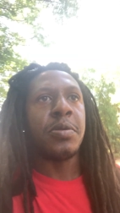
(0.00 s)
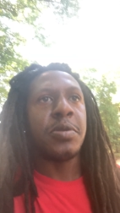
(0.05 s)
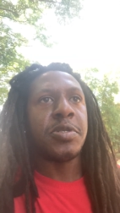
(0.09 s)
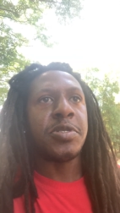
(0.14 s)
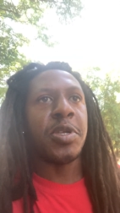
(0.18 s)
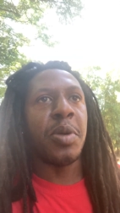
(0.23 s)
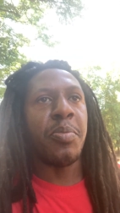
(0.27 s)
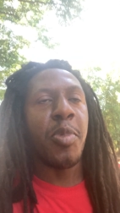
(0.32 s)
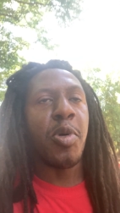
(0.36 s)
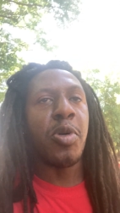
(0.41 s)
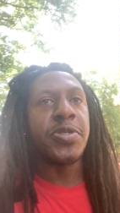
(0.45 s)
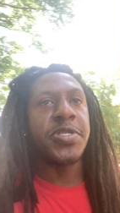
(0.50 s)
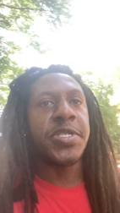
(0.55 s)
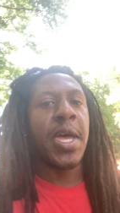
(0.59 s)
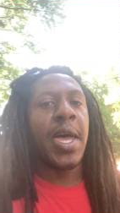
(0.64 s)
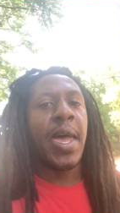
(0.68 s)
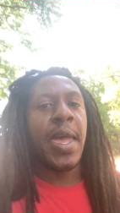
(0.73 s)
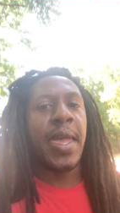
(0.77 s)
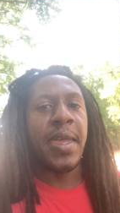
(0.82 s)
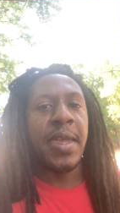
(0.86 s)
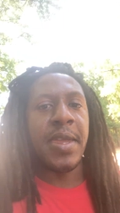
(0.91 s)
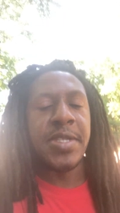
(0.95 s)
the Most
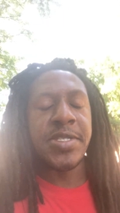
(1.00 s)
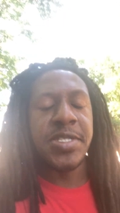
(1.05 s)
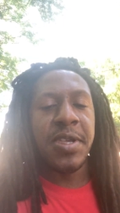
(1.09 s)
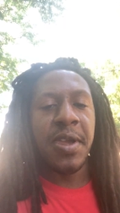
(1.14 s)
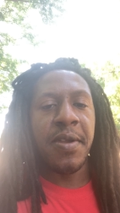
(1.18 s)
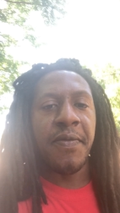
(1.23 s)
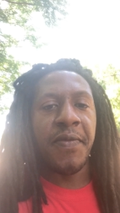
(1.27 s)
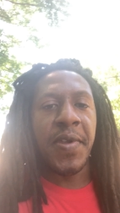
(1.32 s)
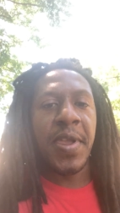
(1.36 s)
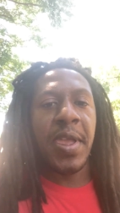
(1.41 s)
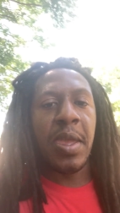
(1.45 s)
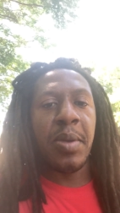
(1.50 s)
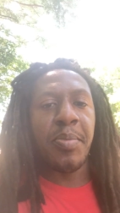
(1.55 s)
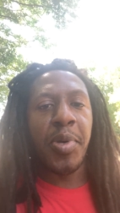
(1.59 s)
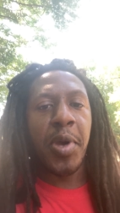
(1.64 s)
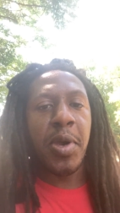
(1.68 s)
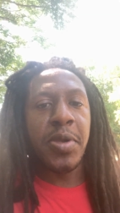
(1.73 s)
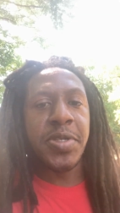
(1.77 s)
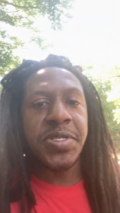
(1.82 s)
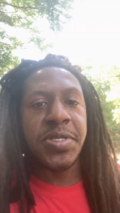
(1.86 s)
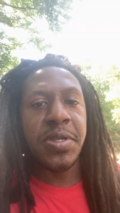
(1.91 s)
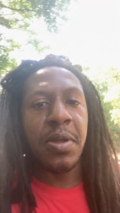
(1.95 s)
High intervened
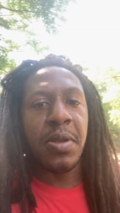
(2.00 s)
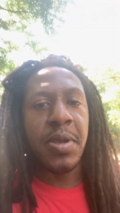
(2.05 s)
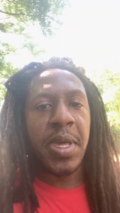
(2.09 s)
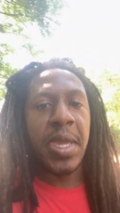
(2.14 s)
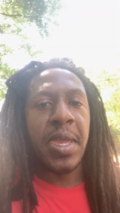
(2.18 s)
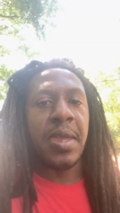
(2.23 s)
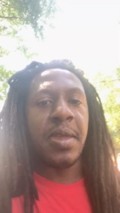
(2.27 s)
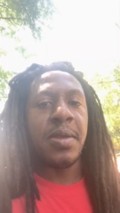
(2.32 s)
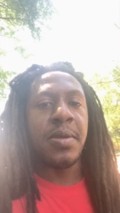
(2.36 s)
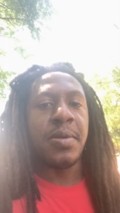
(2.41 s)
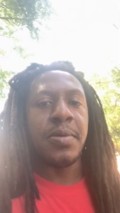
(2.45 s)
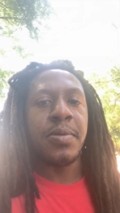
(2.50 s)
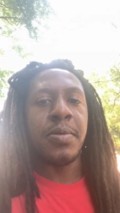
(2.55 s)
personally